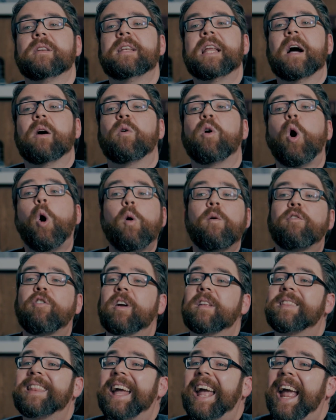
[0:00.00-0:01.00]
Now, over
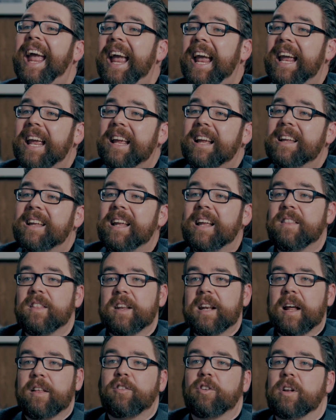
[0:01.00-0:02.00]
at The Hague in the
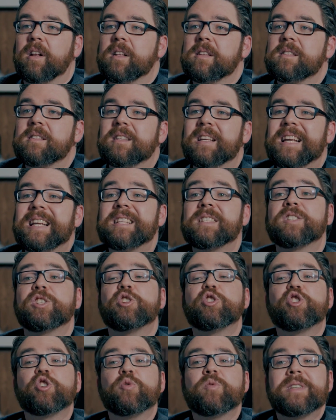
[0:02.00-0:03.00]
Netherlands is the
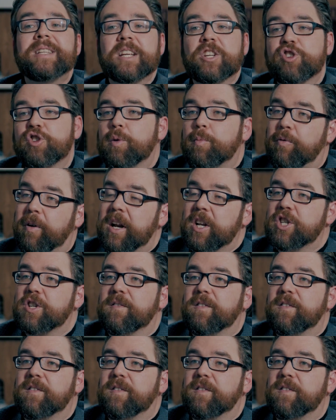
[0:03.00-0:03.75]
judicial branch